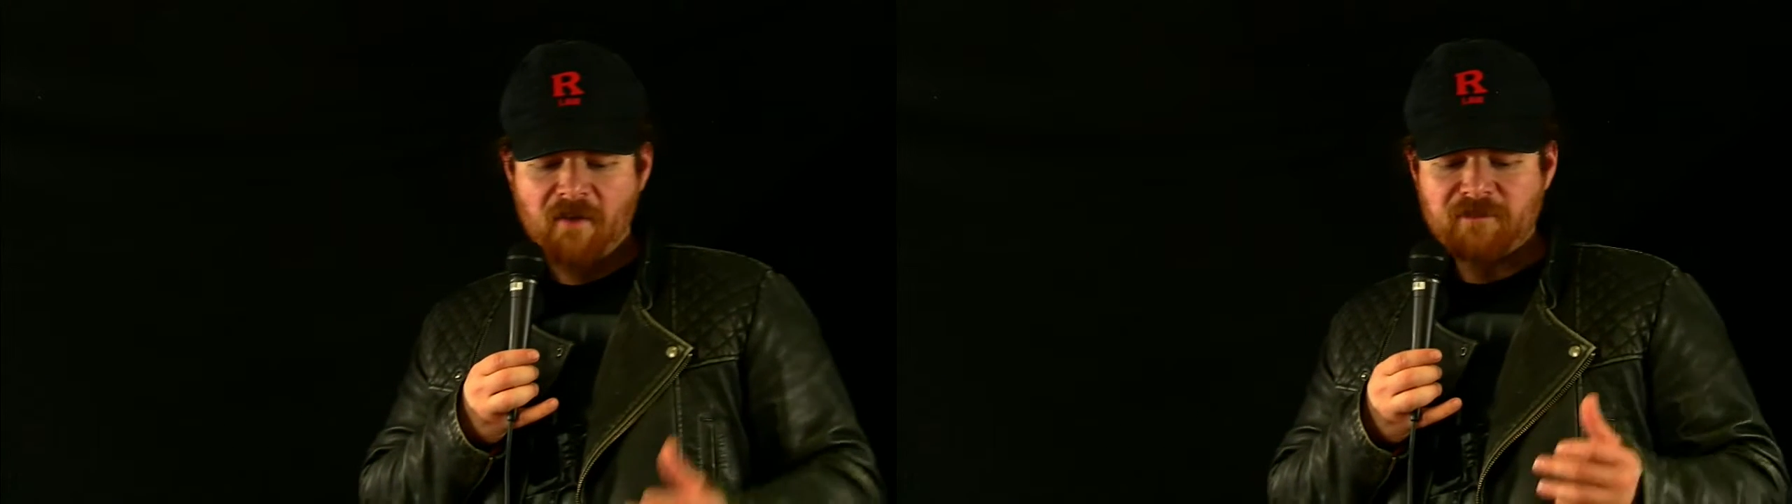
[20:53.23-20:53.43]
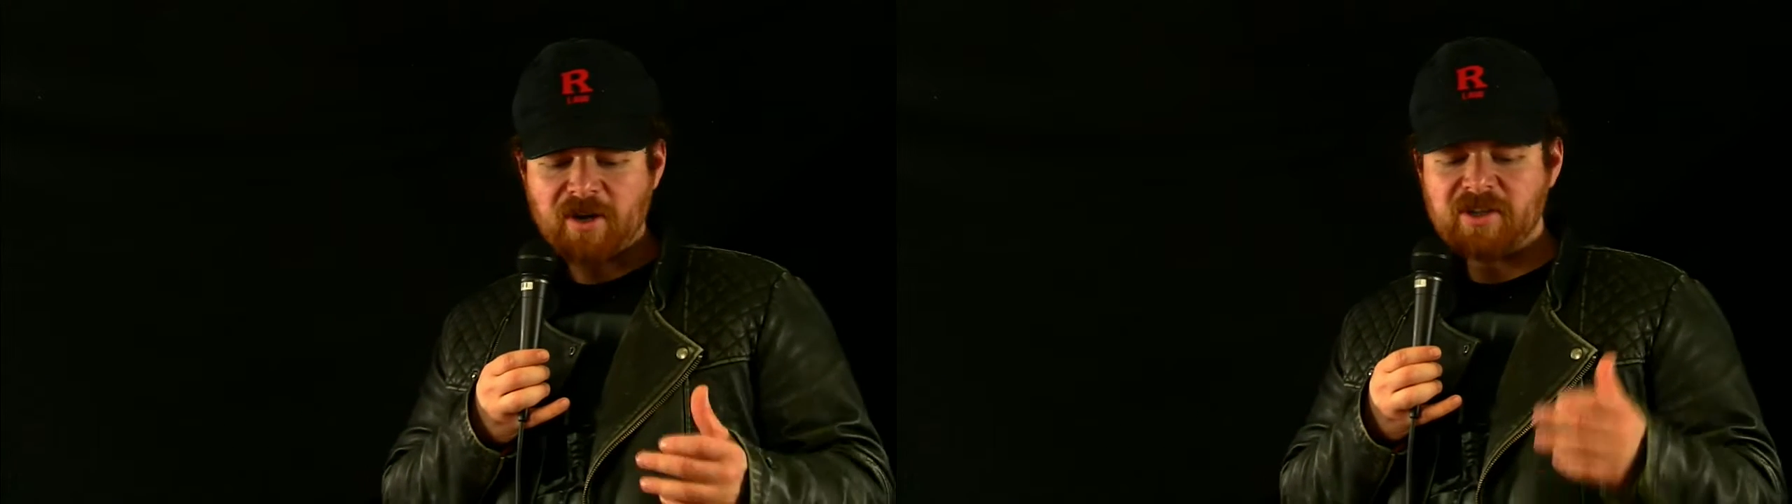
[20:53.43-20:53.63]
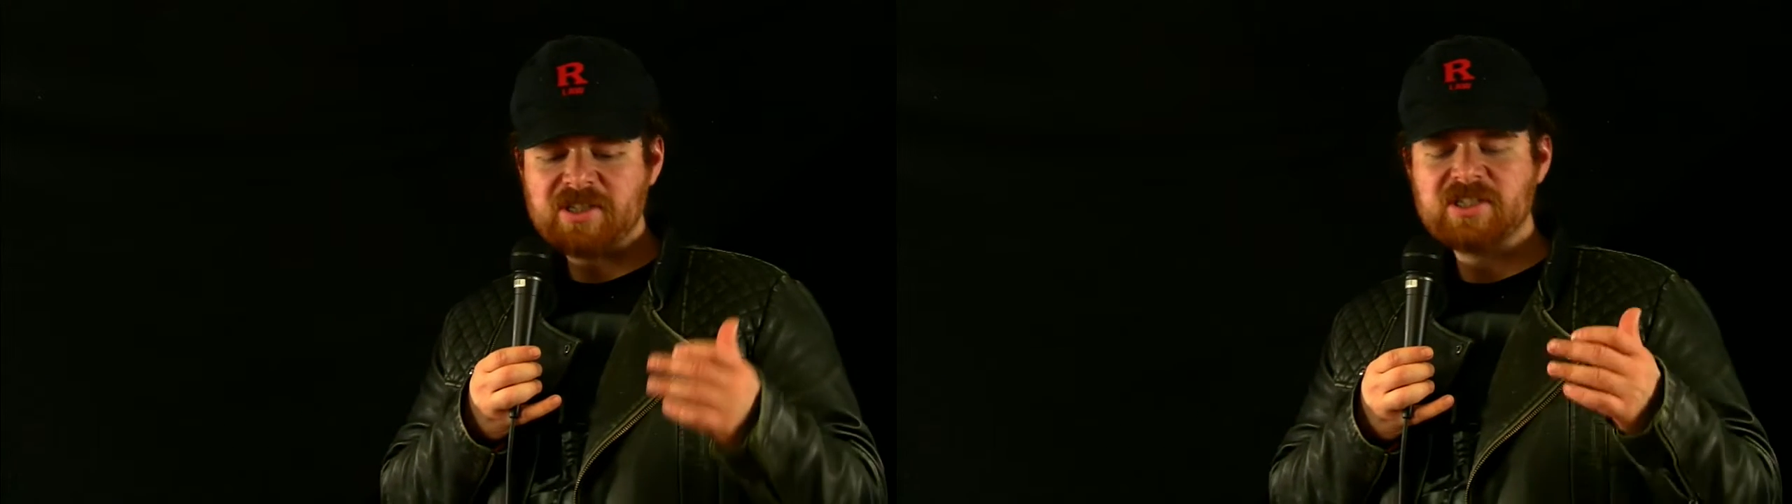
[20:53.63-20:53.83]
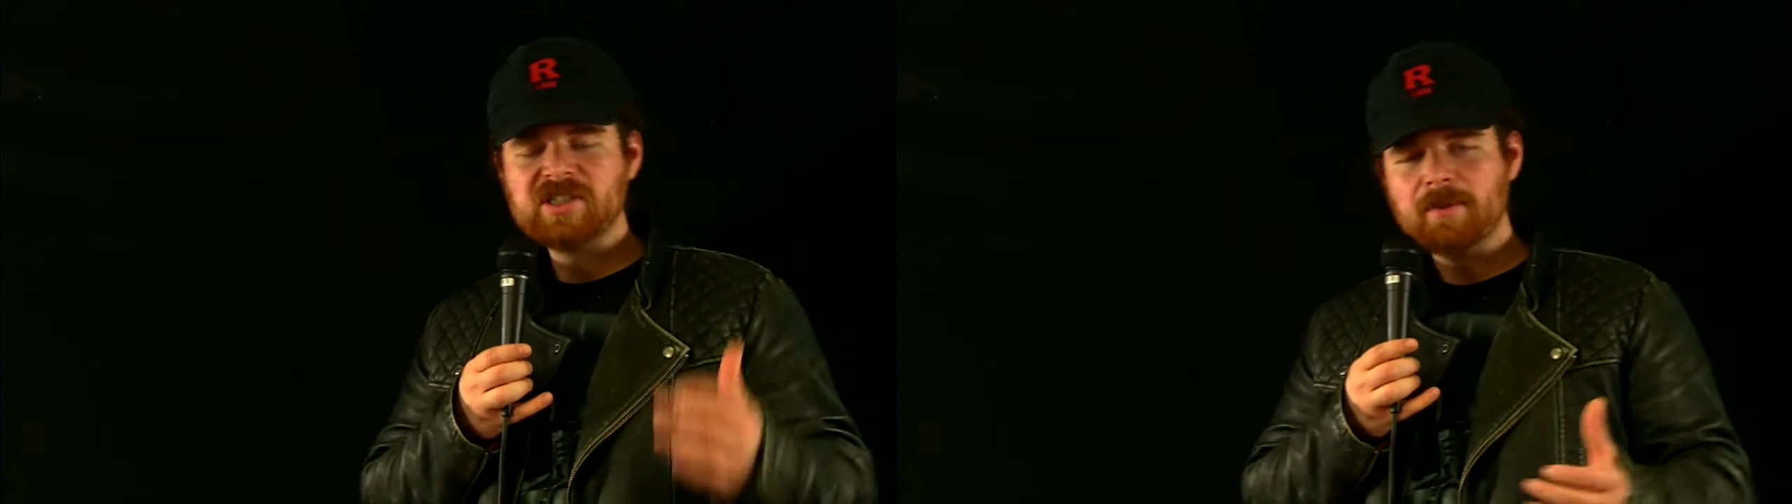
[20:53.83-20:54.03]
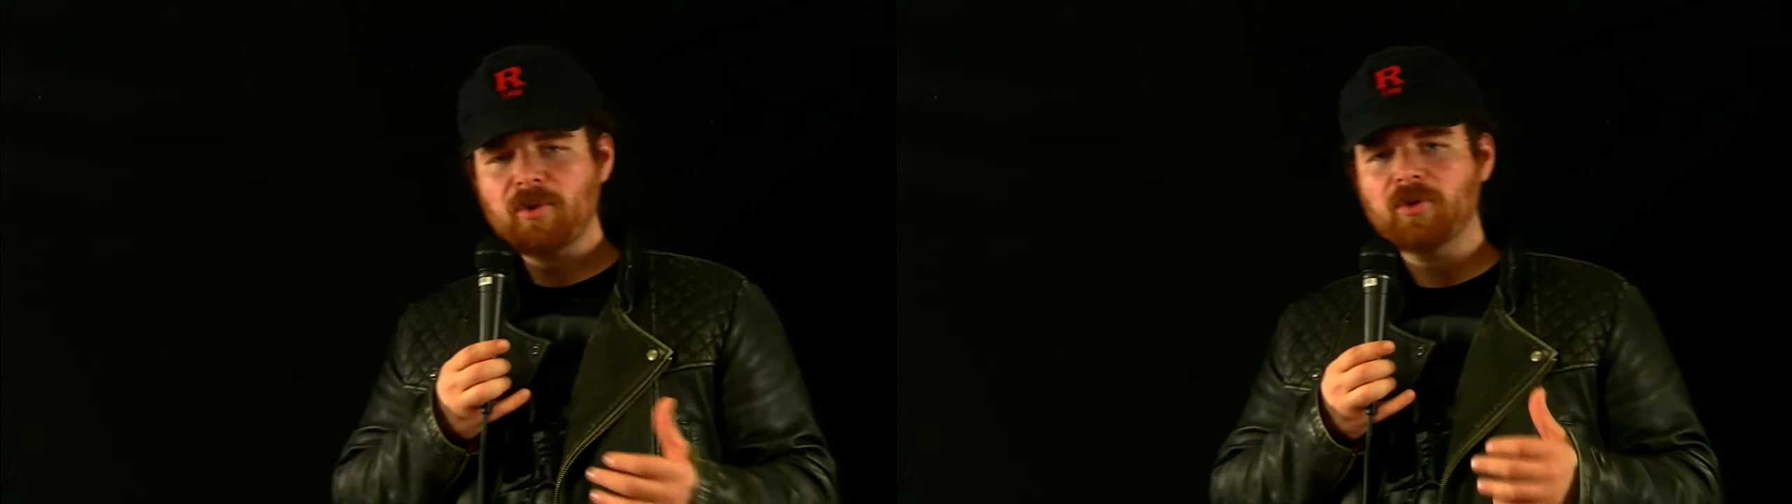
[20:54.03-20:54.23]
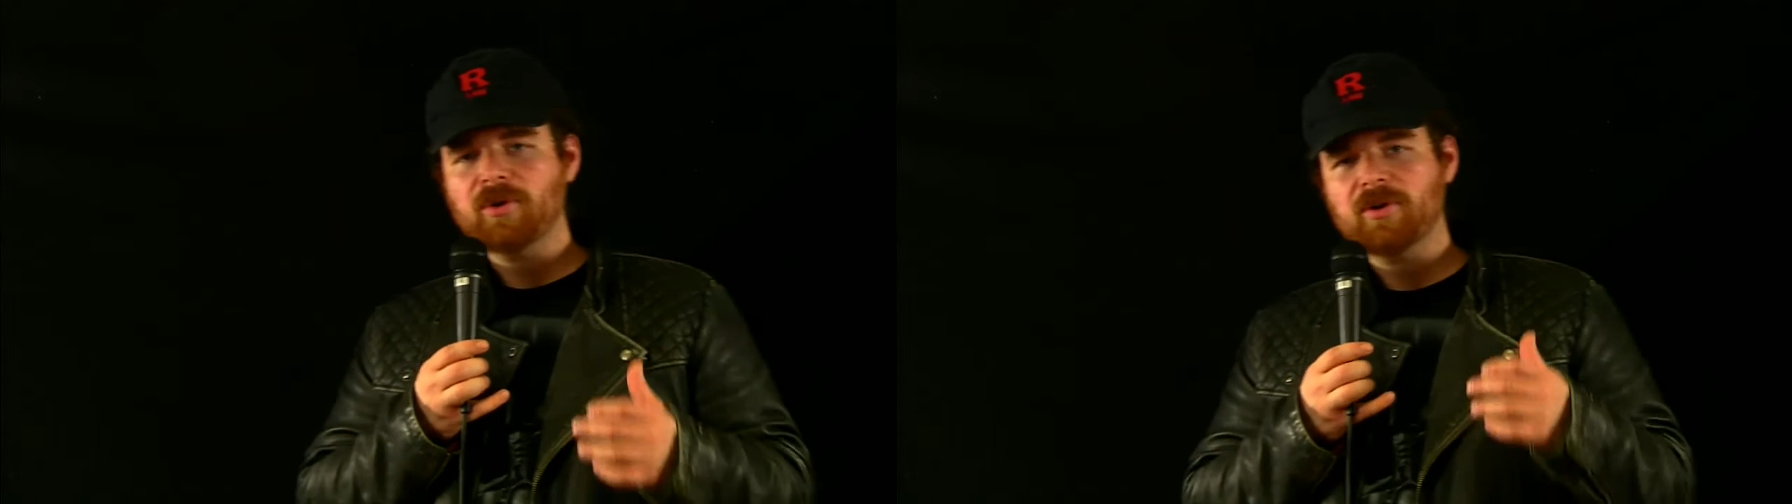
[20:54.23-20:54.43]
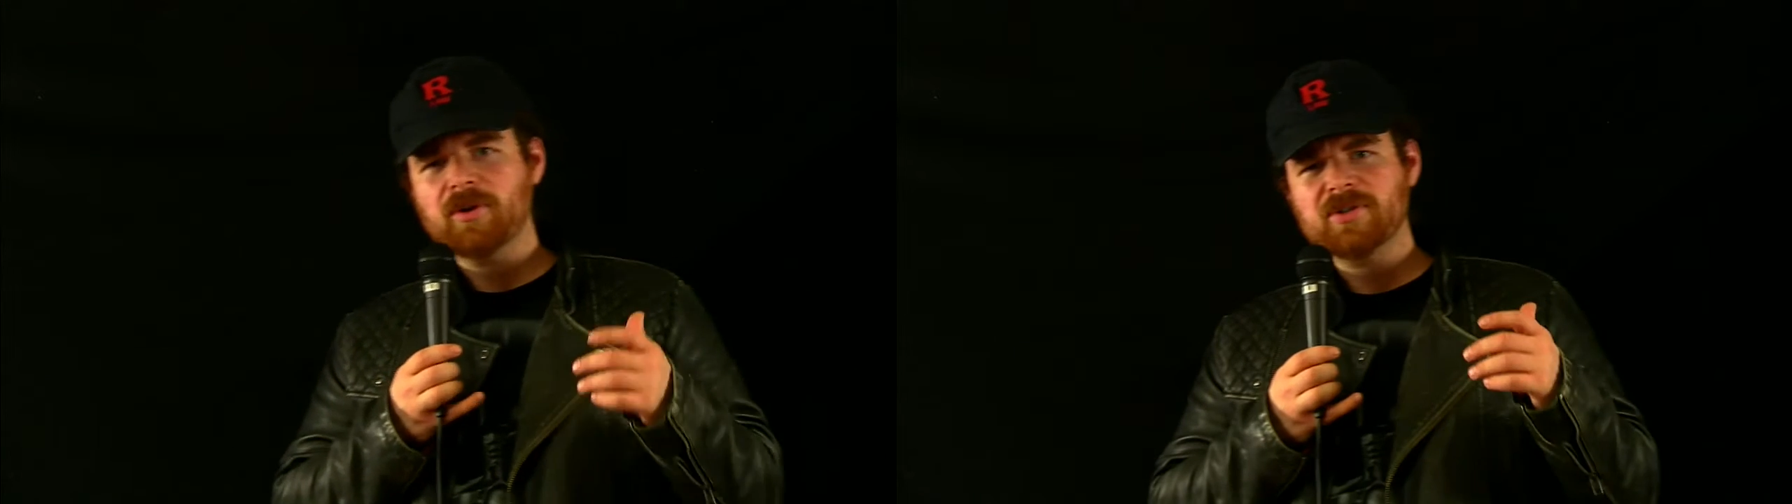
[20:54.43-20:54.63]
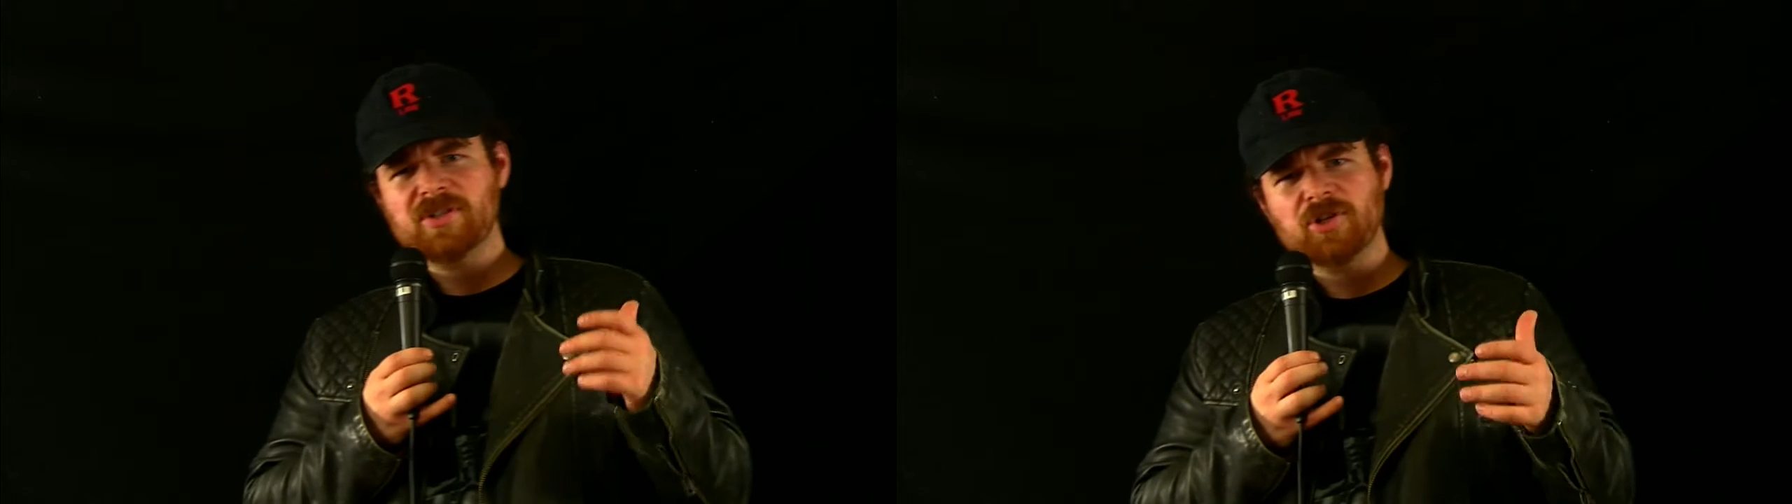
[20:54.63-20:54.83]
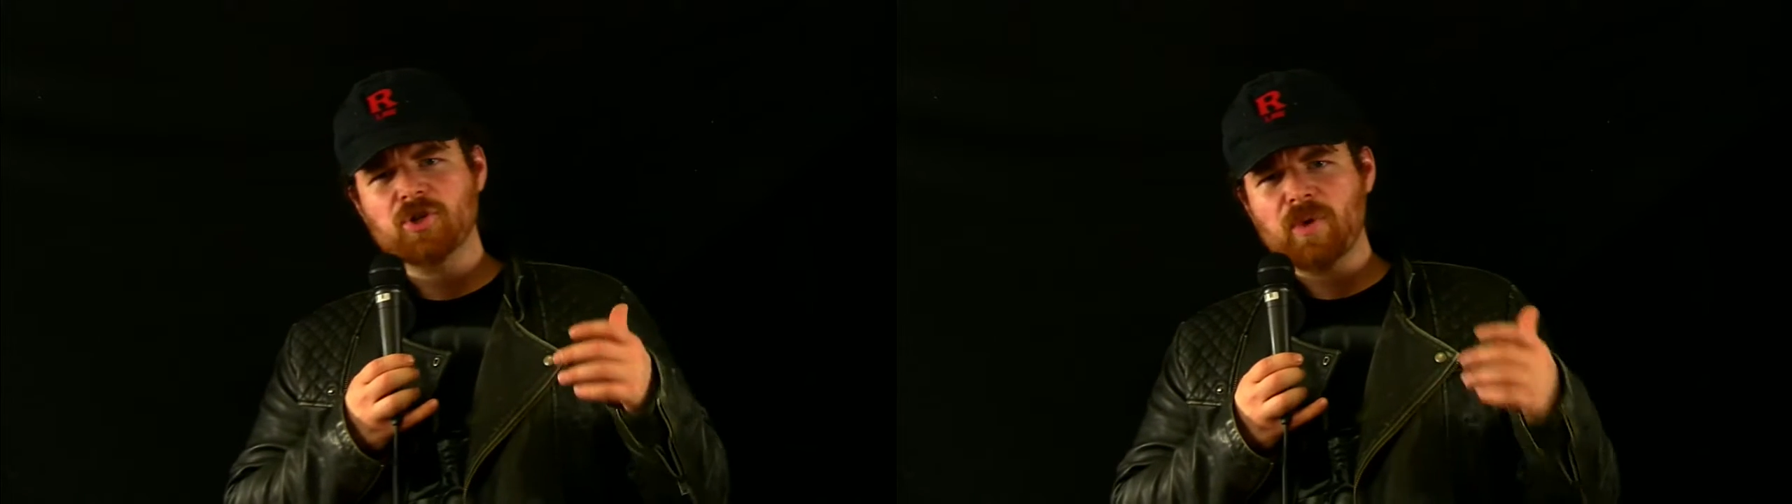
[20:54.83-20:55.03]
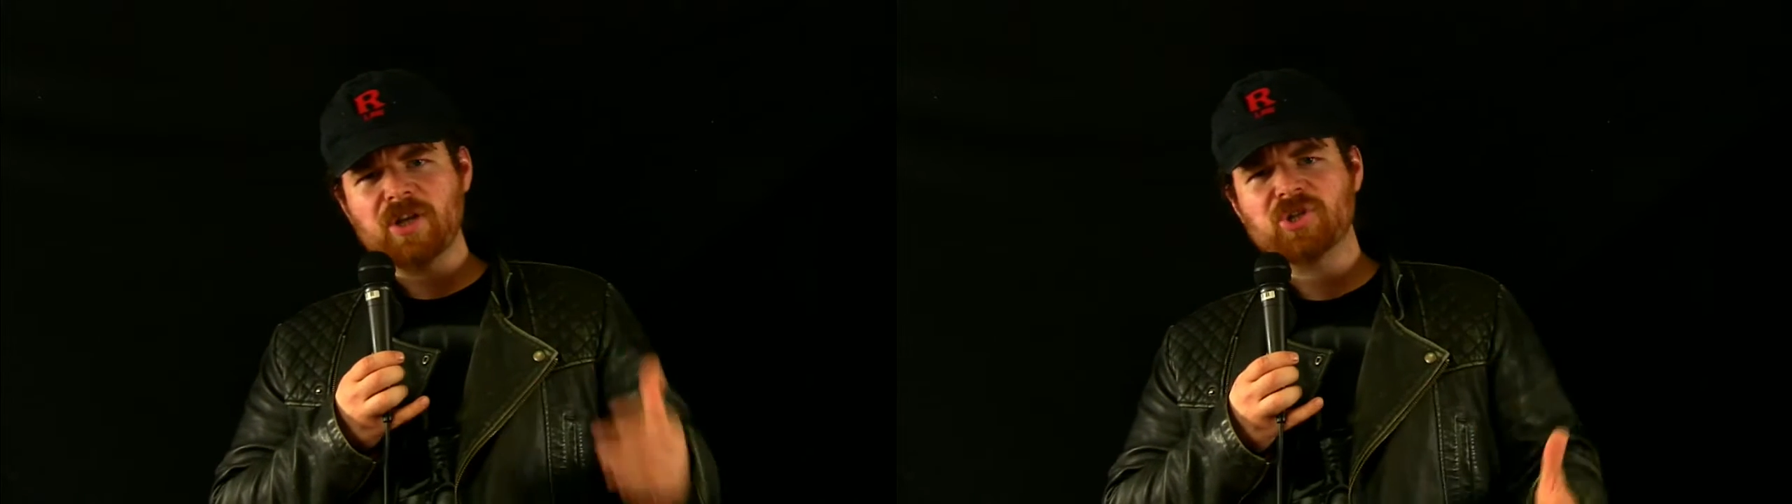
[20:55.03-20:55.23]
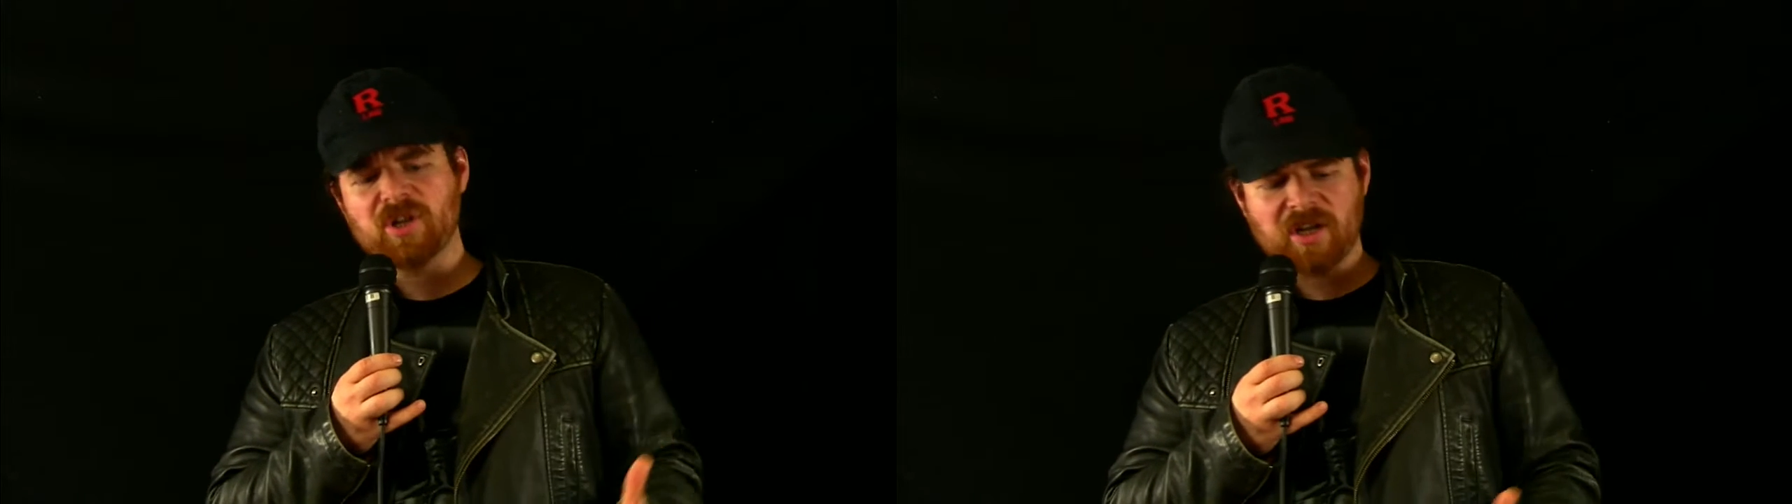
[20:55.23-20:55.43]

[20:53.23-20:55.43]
Very similar situation.